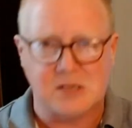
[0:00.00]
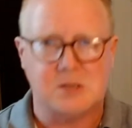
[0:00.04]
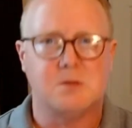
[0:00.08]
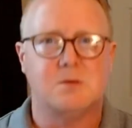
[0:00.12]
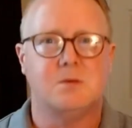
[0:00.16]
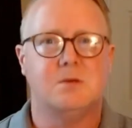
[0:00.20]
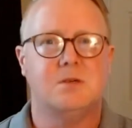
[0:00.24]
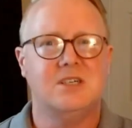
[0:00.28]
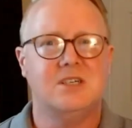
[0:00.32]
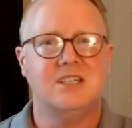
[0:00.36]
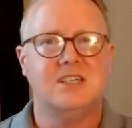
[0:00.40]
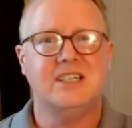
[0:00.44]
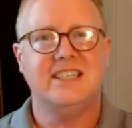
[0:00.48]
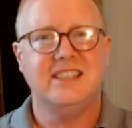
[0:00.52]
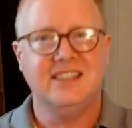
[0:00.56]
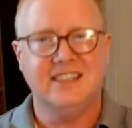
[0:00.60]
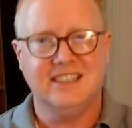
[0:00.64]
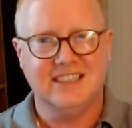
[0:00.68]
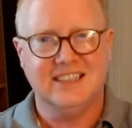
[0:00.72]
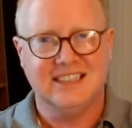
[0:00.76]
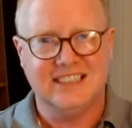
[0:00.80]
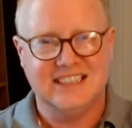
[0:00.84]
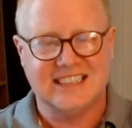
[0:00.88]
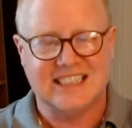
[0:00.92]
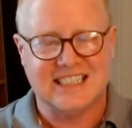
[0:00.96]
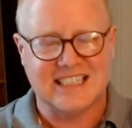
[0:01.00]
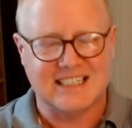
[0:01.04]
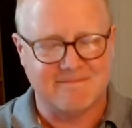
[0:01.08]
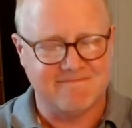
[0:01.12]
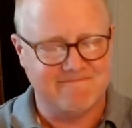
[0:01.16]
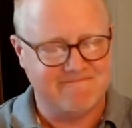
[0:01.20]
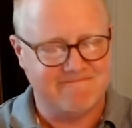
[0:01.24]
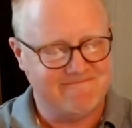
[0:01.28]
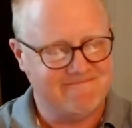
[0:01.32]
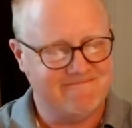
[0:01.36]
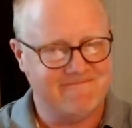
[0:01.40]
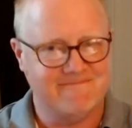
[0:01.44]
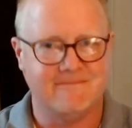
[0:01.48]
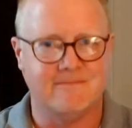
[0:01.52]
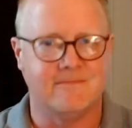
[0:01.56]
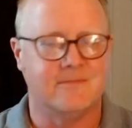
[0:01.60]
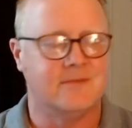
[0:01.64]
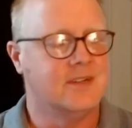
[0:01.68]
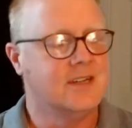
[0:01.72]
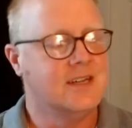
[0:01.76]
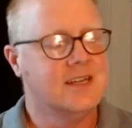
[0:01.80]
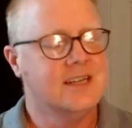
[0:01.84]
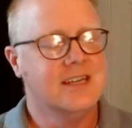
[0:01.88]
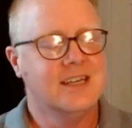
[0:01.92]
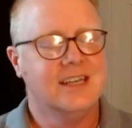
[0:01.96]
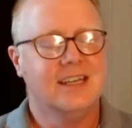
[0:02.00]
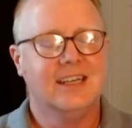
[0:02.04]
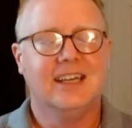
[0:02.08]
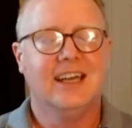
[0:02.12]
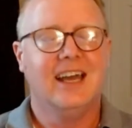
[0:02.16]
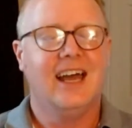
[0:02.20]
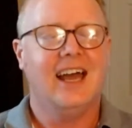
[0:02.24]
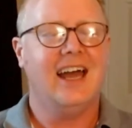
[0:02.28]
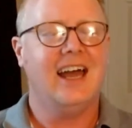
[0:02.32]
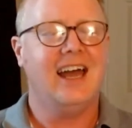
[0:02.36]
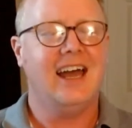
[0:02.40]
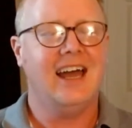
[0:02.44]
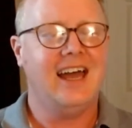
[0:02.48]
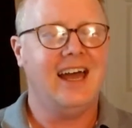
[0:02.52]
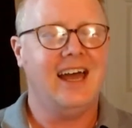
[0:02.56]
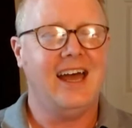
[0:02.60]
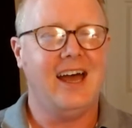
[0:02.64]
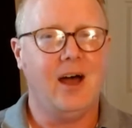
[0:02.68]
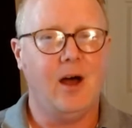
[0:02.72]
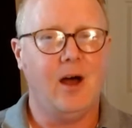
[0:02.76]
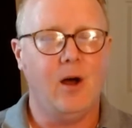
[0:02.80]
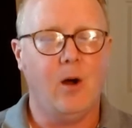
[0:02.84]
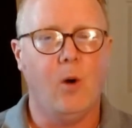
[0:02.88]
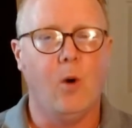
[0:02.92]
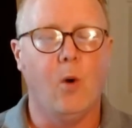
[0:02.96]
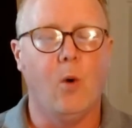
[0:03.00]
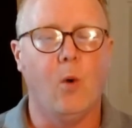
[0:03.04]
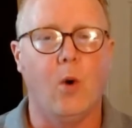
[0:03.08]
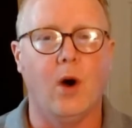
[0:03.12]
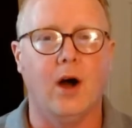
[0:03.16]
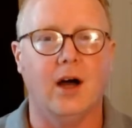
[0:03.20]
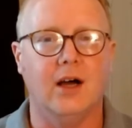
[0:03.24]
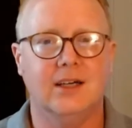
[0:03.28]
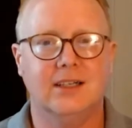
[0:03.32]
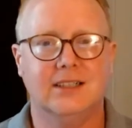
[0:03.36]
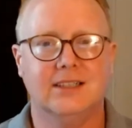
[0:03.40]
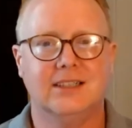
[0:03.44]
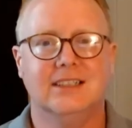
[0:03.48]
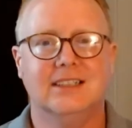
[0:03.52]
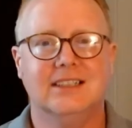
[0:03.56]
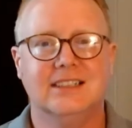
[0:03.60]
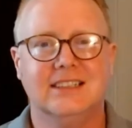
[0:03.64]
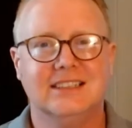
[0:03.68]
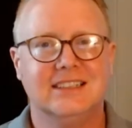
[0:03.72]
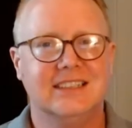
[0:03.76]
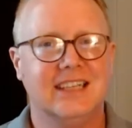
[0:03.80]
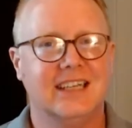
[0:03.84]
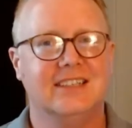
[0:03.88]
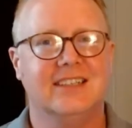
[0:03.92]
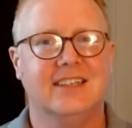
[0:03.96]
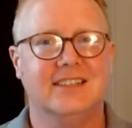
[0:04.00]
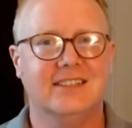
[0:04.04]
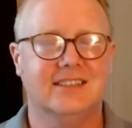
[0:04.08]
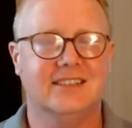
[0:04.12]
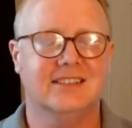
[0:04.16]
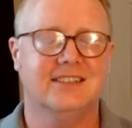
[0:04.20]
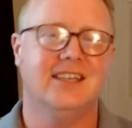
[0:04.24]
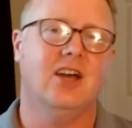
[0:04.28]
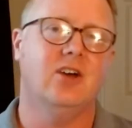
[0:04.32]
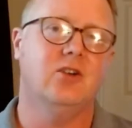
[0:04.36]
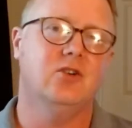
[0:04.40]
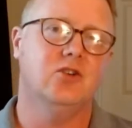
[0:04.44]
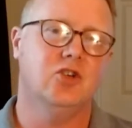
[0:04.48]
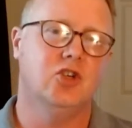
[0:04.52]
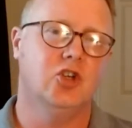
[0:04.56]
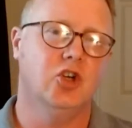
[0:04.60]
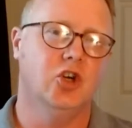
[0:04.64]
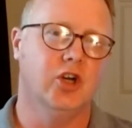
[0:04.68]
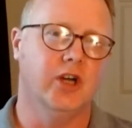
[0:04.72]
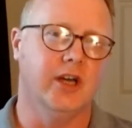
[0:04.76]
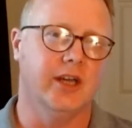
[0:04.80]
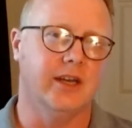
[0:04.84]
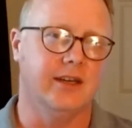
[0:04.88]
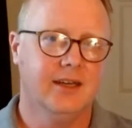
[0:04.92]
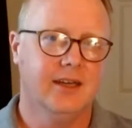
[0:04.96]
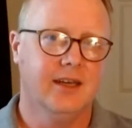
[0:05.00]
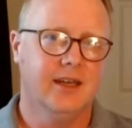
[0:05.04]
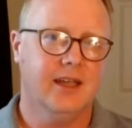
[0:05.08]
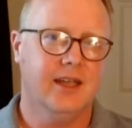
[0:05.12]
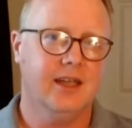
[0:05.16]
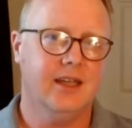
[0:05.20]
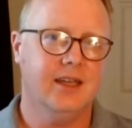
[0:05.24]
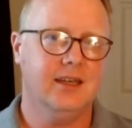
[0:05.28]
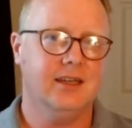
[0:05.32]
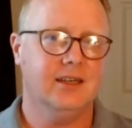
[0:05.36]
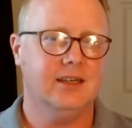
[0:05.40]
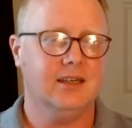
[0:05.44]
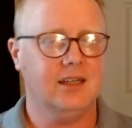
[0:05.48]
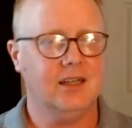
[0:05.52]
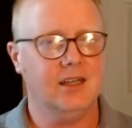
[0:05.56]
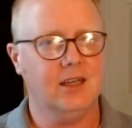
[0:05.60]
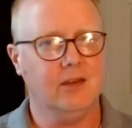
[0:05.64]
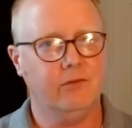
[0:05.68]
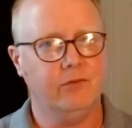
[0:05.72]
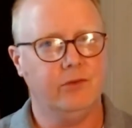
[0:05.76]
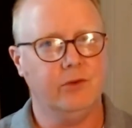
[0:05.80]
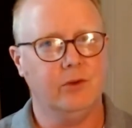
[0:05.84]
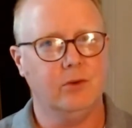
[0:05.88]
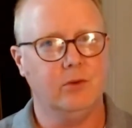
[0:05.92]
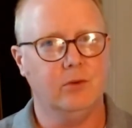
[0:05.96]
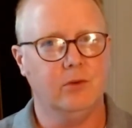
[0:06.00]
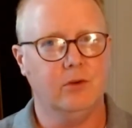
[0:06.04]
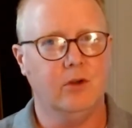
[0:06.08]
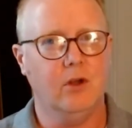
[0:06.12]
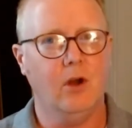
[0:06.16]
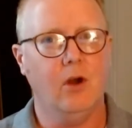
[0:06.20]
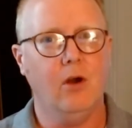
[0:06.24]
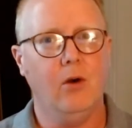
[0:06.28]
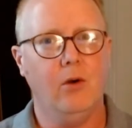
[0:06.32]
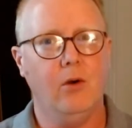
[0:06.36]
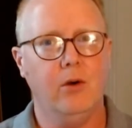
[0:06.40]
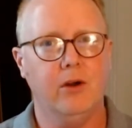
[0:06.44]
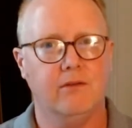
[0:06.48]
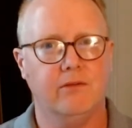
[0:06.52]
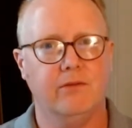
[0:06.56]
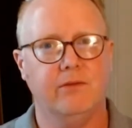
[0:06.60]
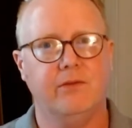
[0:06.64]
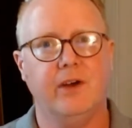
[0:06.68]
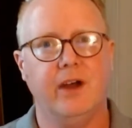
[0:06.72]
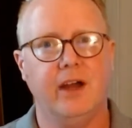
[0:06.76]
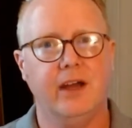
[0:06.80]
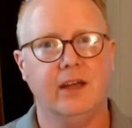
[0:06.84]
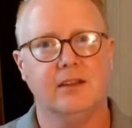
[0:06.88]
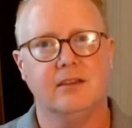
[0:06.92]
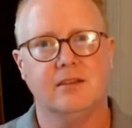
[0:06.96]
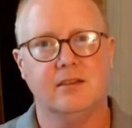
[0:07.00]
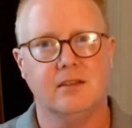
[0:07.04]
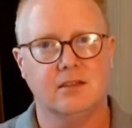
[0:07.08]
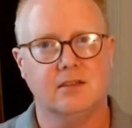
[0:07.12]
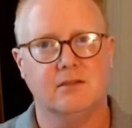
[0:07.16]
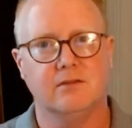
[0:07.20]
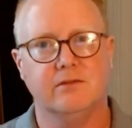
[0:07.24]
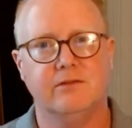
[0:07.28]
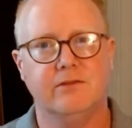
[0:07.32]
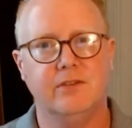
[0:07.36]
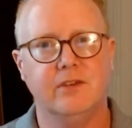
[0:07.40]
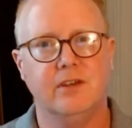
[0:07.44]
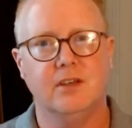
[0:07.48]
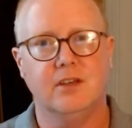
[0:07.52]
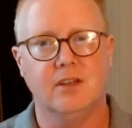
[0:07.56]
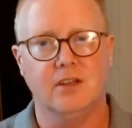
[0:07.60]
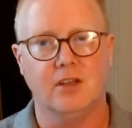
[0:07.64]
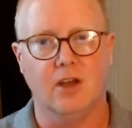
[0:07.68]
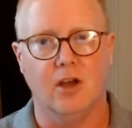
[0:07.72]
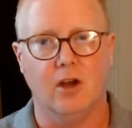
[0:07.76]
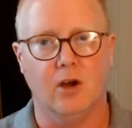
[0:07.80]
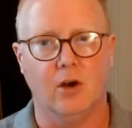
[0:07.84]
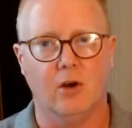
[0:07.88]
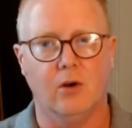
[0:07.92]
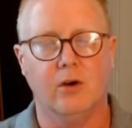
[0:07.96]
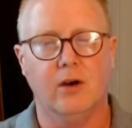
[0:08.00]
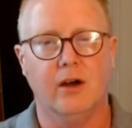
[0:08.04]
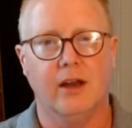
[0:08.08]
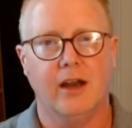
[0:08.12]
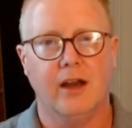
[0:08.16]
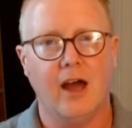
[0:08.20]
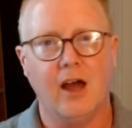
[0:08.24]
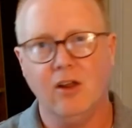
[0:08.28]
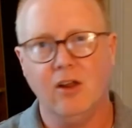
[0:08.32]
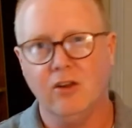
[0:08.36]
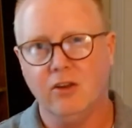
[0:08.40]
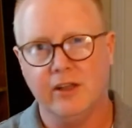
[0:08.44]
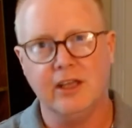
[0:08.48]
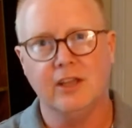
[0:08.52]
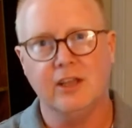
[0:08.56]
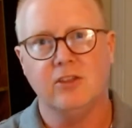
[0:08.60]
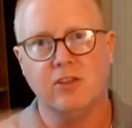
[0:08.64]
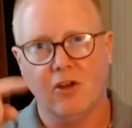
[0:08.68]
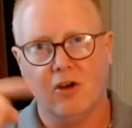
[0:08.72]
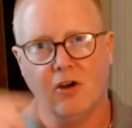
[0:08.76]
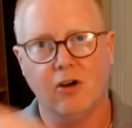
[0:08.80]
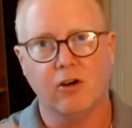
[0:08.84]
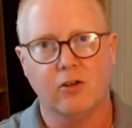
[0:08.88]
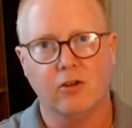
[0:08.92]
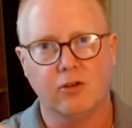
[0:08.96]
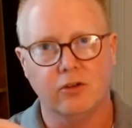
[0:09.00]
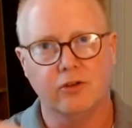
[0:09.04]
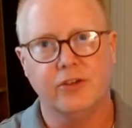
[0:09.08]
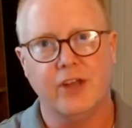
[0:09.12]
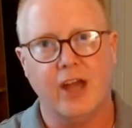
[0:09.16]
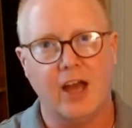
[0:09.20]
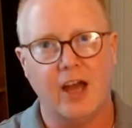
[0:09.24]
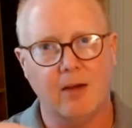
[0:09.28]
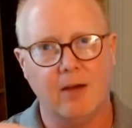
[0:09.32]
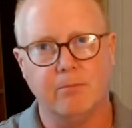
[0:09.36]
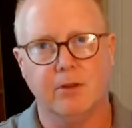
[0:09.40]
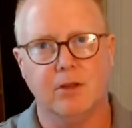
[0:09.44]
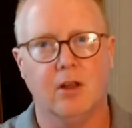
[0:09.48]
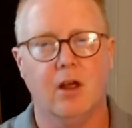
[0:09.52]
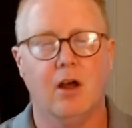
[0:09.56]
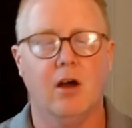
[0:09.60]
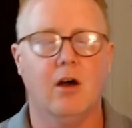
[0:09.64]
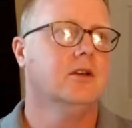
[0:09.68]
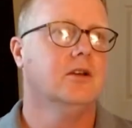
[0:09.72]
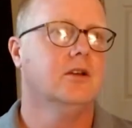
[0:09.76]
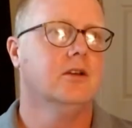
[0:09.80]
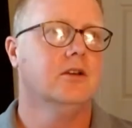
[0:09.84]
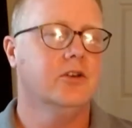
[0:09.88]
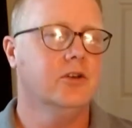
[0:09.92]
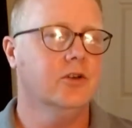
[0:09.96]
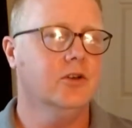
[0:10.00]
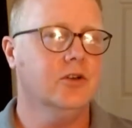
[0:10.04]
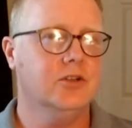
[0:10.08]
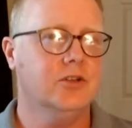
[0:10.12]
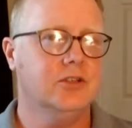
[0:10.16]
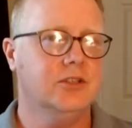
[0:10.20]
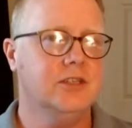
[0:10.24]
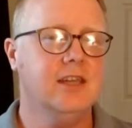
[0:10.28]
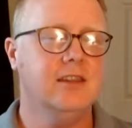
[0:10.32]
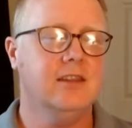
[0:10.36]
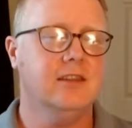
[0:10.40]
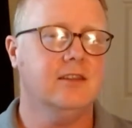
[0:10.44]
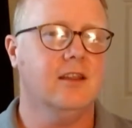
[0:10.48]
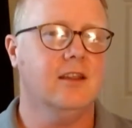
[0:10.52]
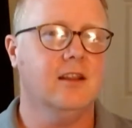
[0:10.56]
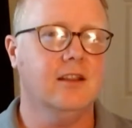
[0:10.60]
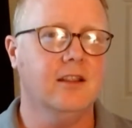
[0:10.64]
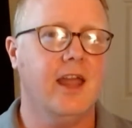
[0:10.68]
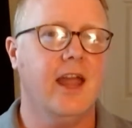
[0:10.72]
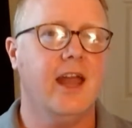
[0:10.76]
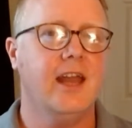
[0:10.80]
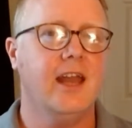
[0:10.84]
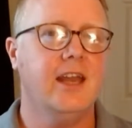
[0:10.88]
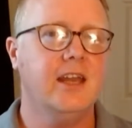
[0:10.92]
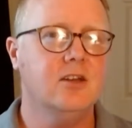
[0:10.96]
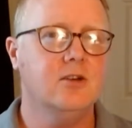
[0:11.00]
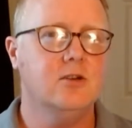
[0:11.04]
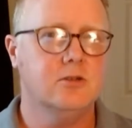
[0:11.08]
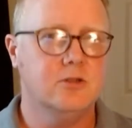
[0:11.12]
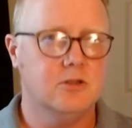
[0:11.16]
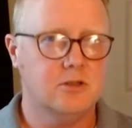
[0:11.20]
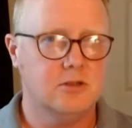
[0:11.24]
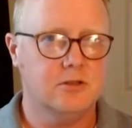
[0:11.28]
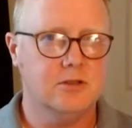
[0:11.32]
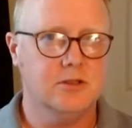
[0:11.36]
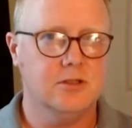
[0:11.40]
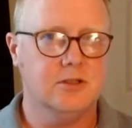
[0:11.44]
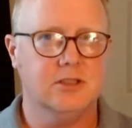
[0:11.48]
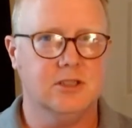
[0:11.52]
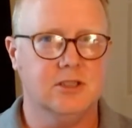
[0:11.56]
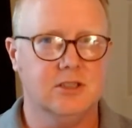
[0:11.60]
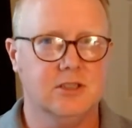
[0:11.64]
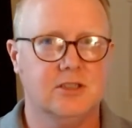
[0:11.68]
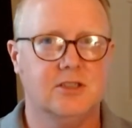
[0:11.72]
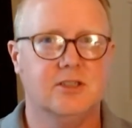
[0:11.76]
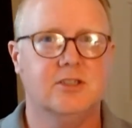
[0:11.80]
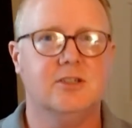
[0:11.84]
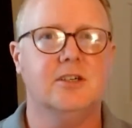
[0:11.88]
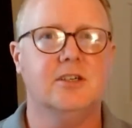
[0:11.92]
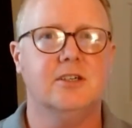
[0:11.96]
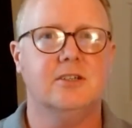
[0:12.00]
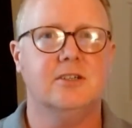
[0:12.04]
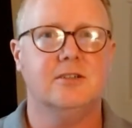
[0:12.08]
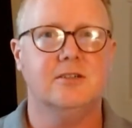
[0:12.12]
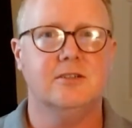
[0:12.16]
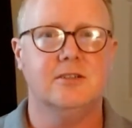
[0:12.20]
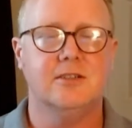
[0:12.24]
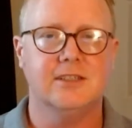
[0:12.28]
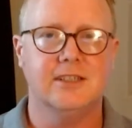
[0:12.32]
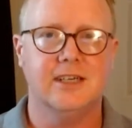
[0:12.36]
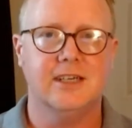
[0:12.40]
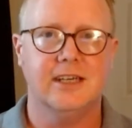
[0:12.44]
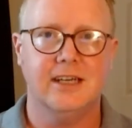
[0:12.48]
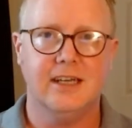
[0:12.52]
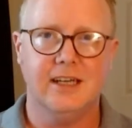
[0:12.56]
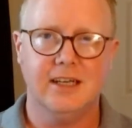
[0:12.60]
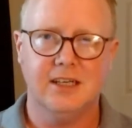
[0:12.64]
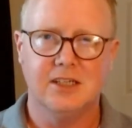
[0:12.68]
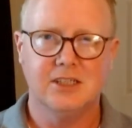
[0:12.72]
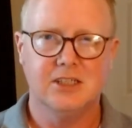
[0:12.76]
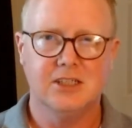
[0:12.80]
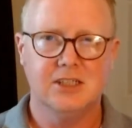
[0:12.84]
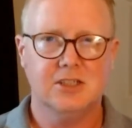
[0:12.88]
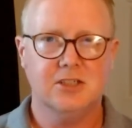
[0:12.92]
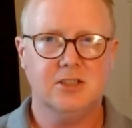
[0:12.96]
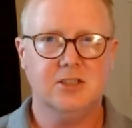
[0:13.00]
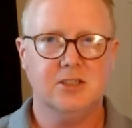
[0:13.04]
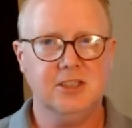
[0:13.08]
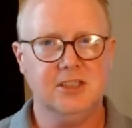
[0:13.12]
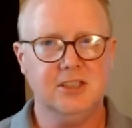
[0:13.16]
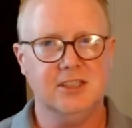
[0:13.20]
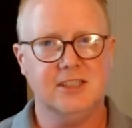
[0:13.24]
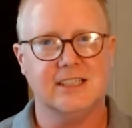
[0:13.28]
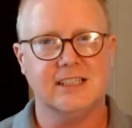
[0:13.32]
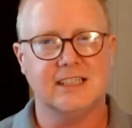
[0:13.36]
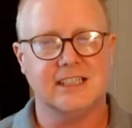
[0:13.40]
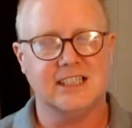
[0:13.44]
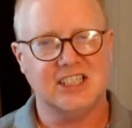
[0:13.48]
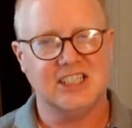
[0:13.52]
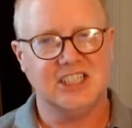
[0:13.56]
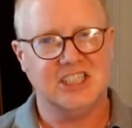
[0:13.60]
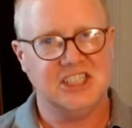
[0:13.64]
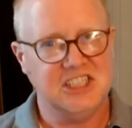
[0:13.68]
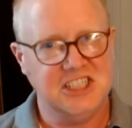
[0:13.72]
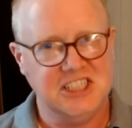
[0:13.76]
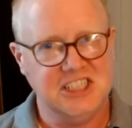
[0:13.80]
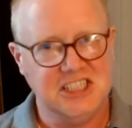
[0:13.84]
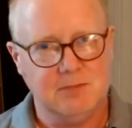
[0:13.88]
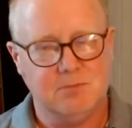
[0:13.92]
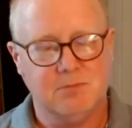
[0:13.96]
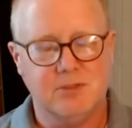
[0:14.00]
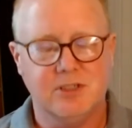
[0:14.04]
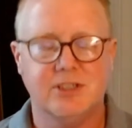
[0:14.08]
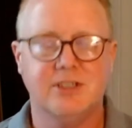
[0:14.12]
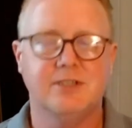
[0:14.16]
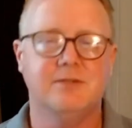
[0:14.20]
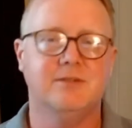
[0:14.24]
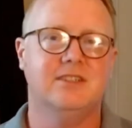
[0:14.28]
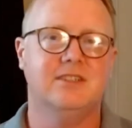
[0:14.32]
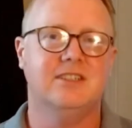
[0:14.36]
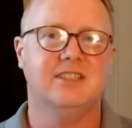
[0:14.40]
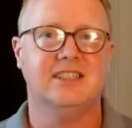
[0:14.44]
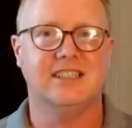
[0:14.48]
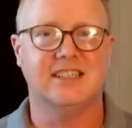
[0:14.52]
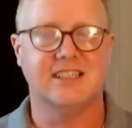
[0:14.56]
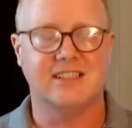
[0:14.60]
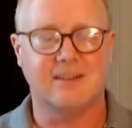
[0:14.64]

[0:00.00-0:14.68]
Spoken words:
right in the leg. Ow. That doesn't sound good. And if you go and find this video, and I'll link the article down below, you'll see that the lady who took the dart to the leg took it like a champ. She was just like,